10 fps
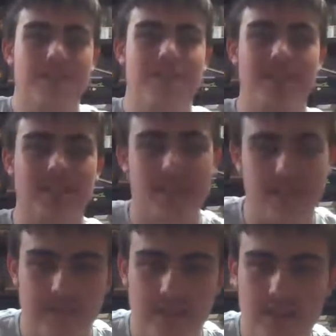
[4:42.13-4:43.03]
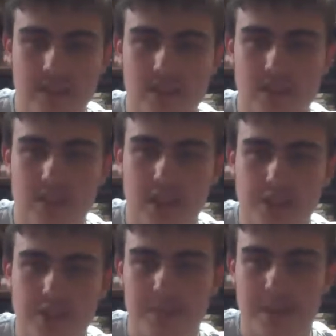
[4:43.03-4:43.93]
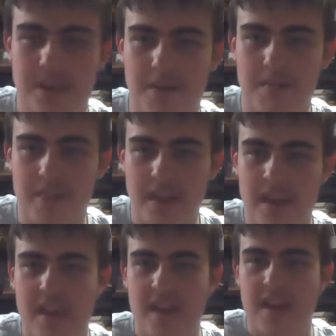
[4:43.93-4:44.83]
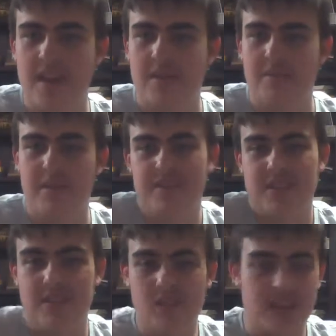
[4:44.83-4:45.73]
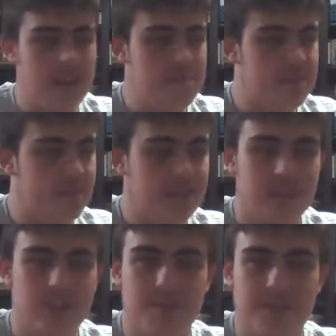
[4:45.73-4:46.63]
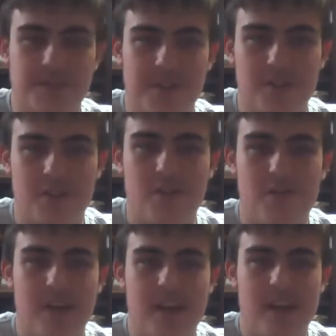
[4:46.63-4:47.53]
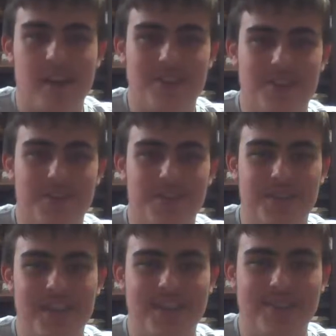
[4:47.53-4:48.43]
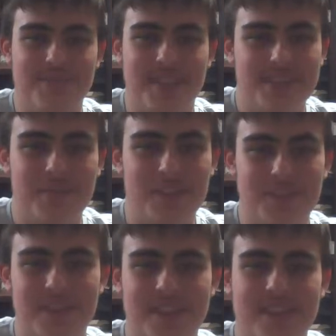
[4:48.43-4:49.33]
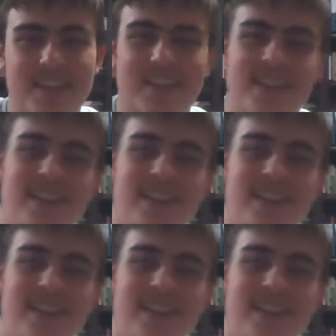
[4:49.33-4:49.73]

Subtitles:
some things have changed. But if there's not games, at least I can just mess around at home and shoot my siblings with it.